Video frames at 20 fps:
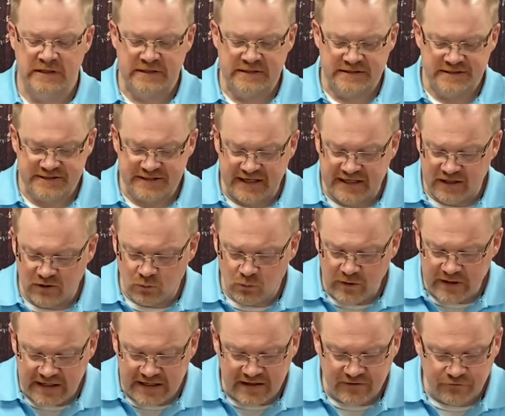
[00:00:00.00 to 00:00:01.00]
Second,
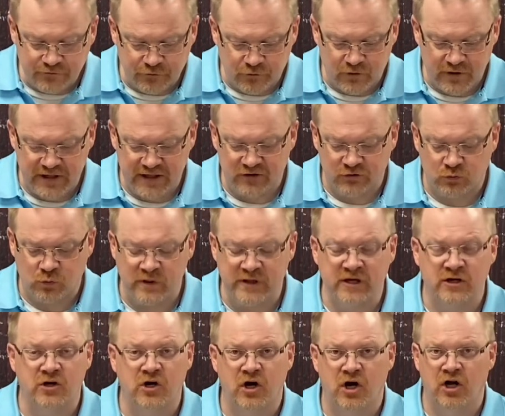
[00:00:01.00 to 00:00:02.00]
we need friends we
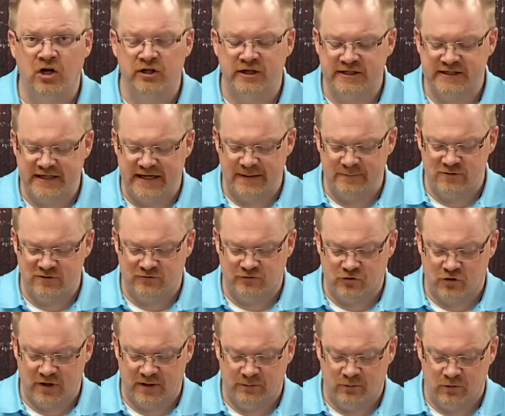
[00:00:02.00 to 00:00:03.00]
can call in times of
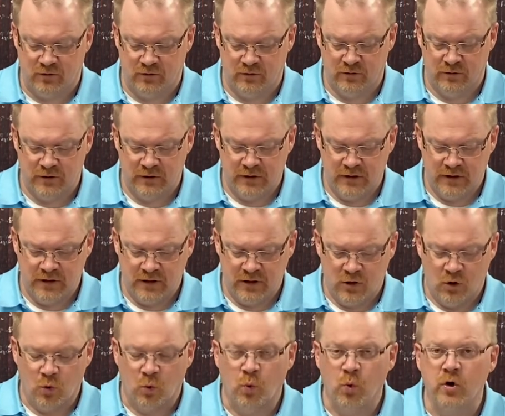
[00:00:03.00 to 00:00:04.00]
trouble.
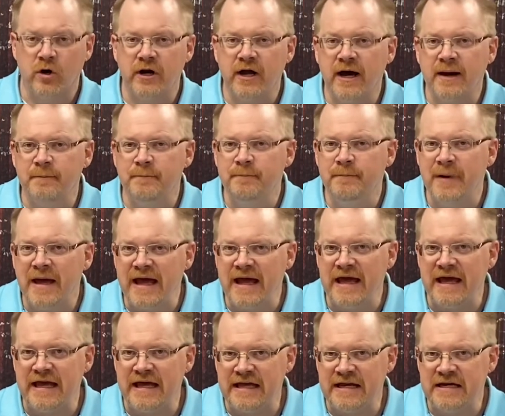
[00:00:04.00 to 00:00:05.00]
We're not
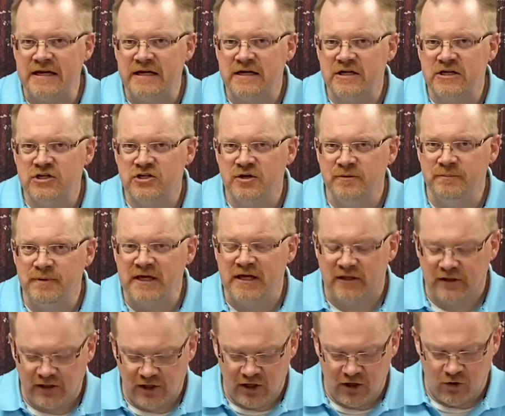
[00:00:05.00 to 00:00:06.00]
made to be
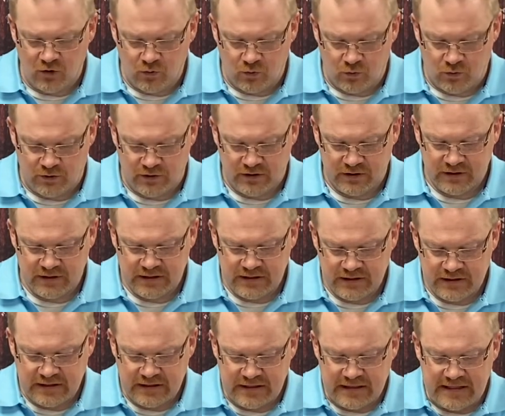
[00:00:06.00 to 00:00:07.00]
alone.
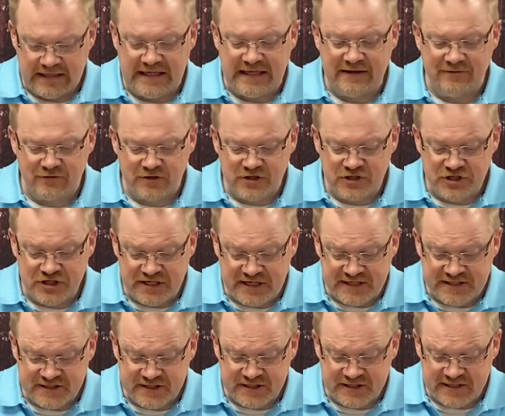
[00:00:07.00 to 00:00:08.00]
Even
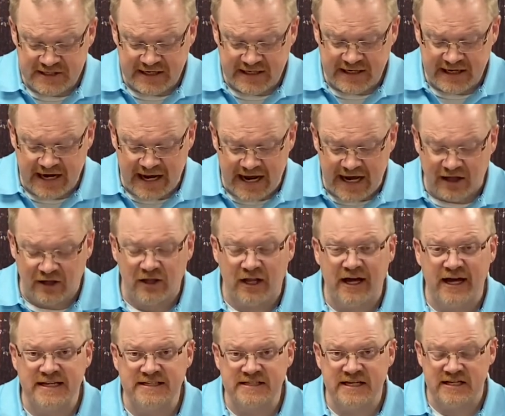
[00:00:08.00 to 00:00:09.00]
Jesus needed
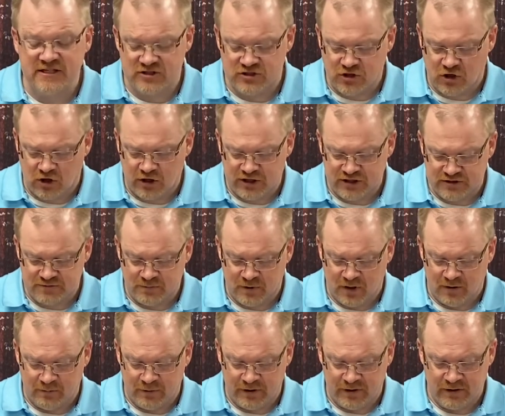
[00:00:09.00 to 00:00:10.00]
allies in his darkest
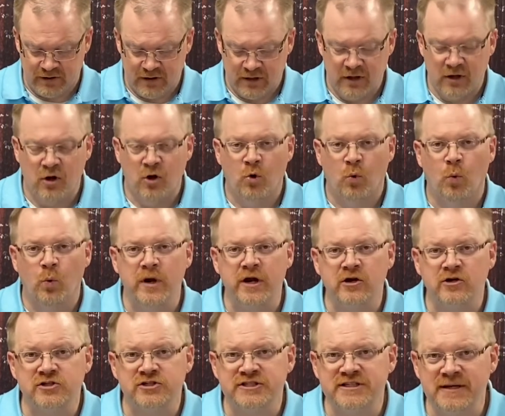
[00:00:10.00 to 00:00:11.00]
moment. We
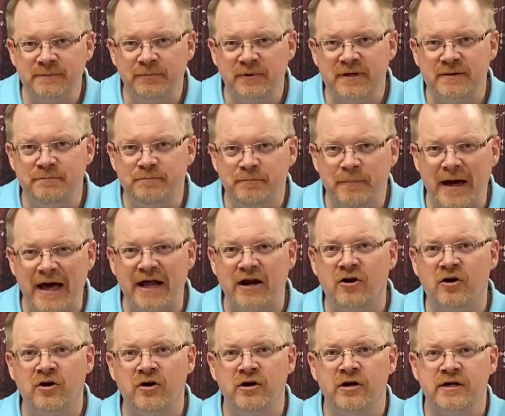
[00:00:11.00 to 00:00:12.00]
are simply
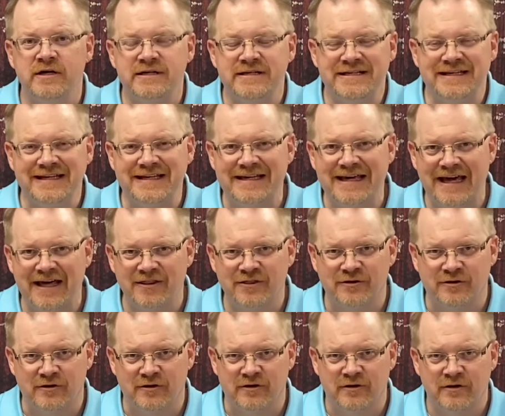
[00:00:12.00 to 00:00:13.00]
better together.